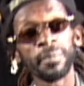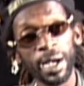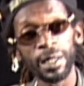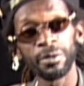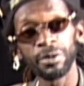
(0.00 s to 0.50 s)

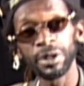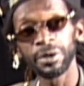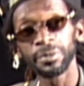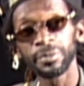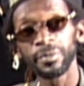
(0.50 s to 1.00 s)
my way.
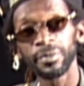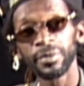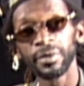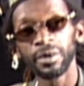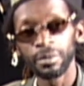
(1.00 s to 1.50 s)

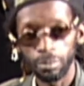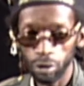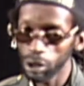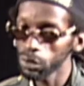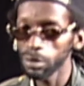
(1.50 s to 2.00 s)
But
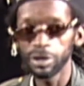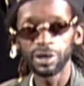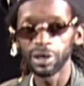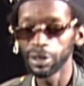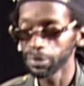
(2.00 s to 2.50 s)
yeah, let me
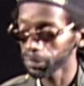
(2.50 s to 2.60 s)
see.